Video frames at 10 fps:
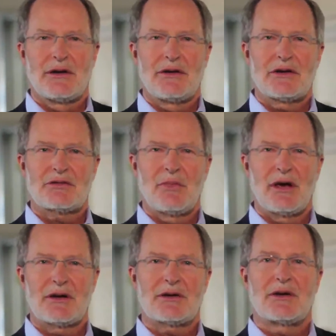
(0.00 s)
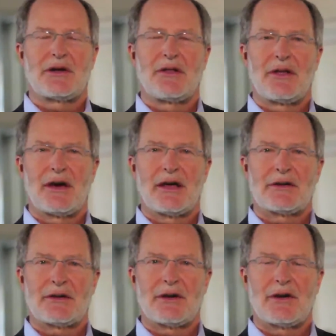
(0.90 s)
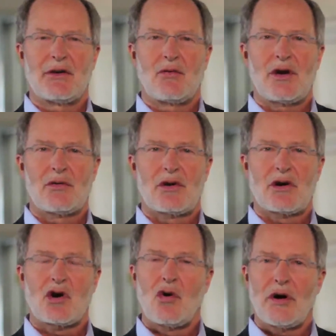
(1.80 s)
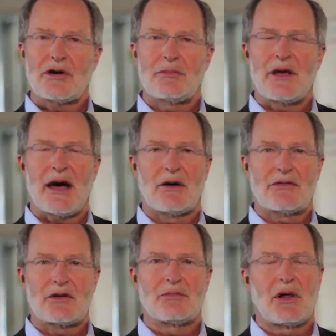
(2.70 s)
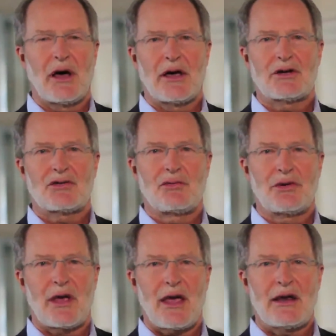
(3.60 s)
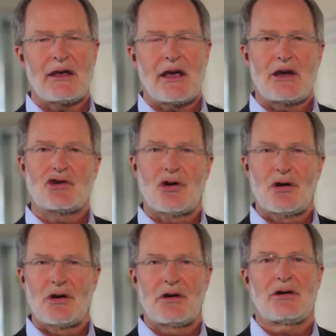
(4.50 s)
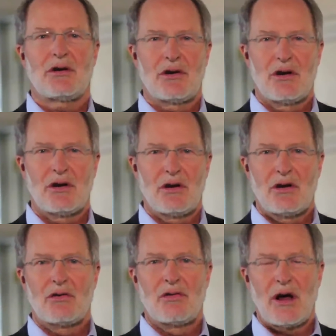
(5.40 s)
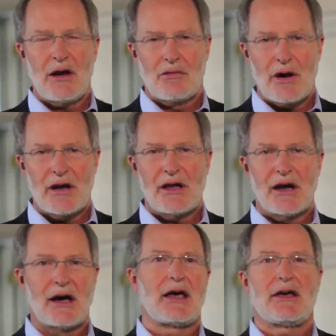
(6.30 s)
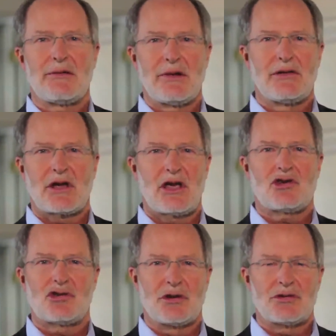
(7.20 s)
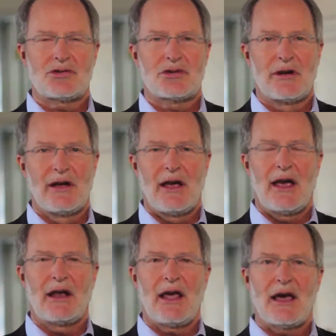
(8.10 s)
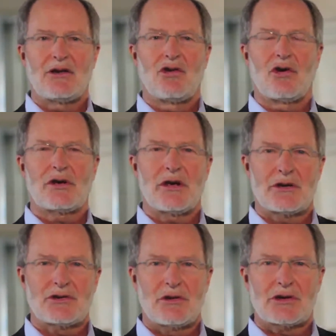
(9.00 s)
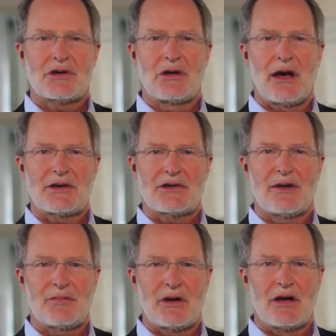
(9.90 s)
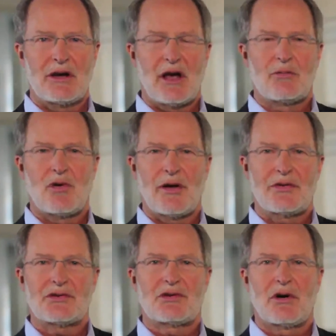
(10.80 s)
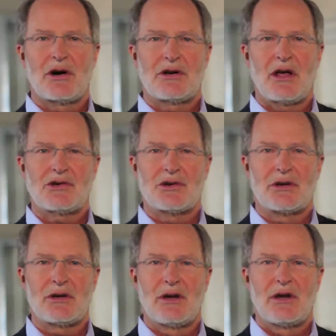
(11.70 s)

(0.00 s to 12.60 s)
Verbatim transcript: This meant that we were going to be out of compliance with ADA turn radii in the kitchens and had Dalke Construction not stepped in and brought this to our attention,